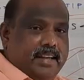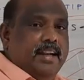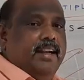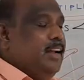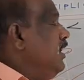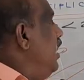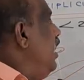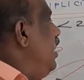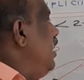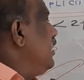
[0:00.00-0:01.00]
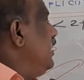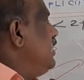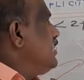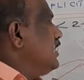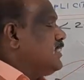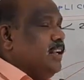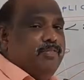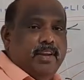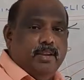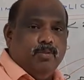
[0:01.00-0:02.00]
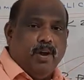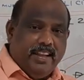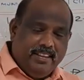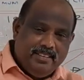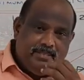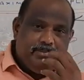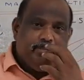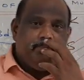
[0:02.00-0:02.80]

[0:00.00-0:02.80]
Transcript: L10 or L6, L5. Why?